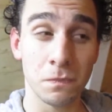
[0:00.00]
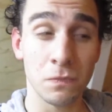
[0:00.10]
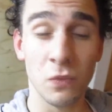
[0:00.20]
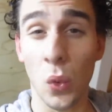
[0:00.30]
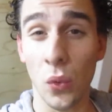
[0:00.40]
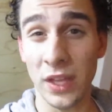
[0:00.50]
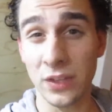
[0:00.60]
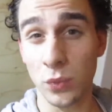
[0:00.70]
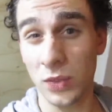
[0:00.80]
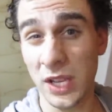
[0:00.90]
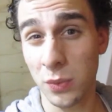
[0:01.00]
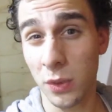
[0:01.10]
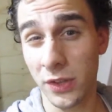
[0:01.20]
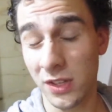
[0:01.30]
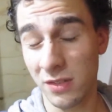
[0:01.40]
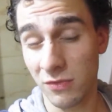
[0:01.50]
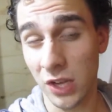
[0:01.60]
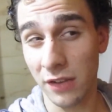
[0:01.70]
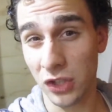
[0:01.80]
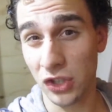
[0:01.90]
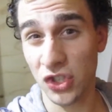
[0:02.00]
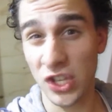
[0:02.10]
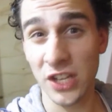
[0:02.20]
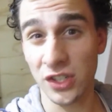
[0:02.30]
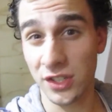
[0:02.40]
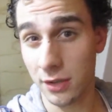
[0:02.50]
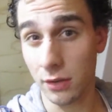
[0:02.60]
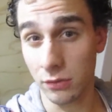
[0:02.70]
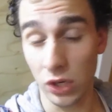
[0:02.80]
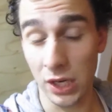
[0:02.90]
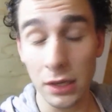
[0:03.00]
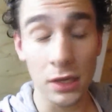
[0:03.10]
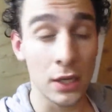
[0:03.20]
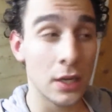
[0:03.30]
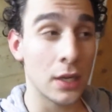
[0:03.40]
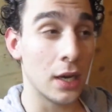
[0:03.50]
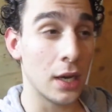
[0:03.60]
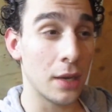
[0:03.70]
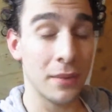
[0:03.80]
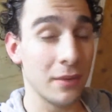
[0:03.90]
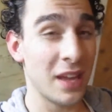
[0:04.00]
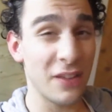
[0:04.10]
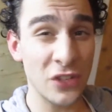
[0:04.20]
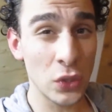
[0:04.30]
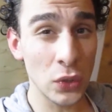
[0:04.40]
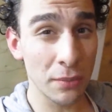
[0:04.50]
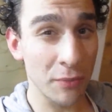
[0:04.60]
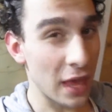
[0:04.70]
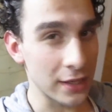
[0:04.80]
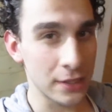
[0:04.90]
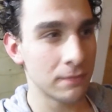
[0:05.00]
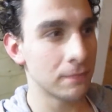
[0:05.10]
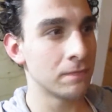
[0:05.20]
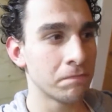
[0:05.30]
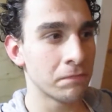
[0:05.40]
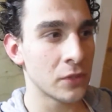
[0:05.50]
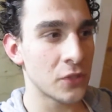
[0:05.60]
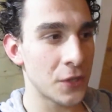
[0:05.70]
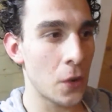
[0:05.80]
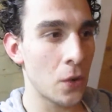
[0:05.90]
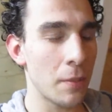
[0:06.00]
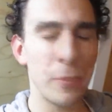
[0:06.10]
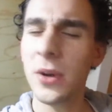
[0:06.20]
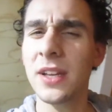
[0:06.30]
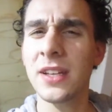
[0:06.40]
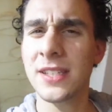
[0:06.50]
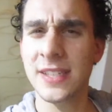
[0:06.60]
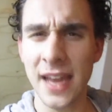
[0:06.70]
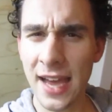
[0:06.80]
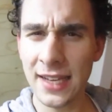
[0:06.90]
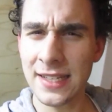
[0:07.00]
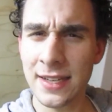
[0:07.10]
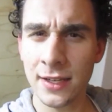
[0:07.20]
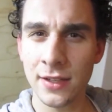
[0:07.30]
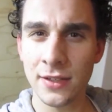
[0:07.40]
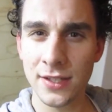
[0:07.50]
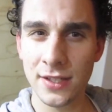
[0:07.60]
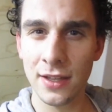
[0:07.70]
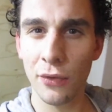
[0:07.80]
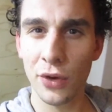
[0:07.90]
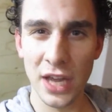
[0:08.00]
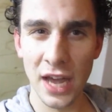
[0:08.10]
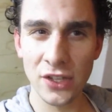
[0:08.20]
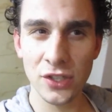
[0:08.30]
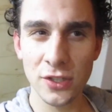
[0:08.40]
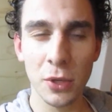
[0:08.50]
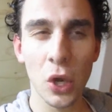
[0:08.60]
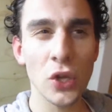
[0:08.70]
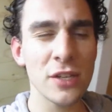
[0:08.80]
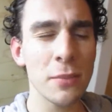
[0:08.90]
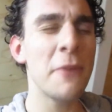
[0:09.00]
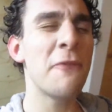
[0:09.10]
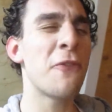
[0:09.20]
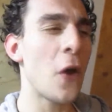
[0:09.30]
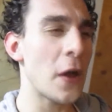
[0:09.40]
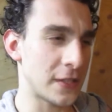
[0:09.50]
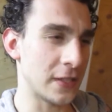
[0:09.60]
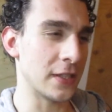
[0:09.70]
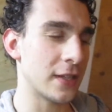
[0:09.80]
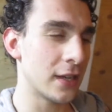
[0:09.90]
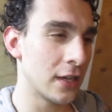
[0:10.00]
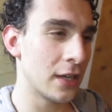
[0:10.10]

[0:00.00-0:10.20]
Well, that, that's what the television station is called, really. Um, I haven't told them that. So I'm pretty excited to see their reactions, but also a bit frightened.